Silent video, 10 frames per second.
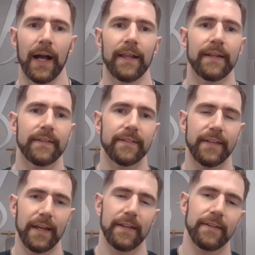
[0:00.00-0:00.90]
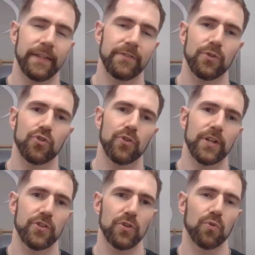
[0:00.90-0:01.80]
I like to set these
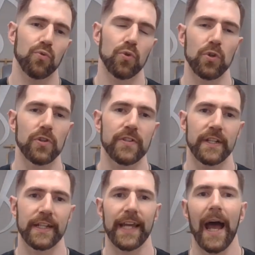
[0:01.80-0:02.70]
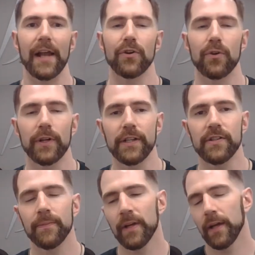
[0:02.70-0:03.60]
nutritional rules into
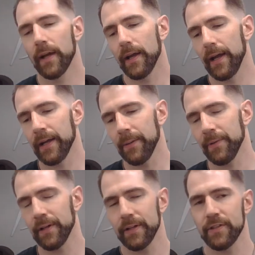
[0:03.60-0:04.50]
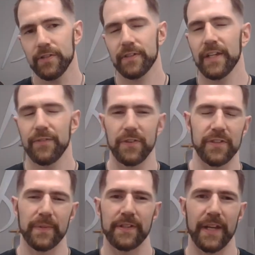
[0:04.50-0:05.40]
categories, and I'm going to just give you
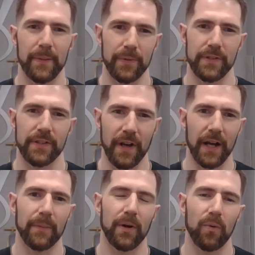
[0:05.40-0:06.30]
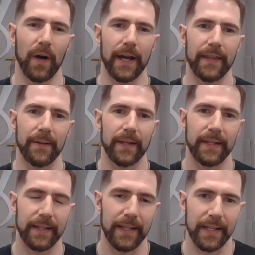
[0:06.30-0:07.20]
some examples and talk about why they
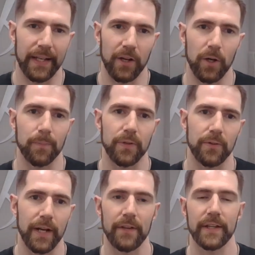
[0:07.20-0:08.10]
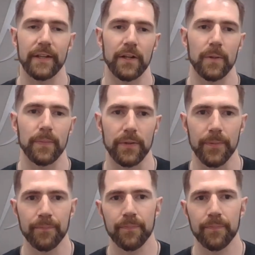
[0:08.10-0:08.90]
can help you or how they can help you.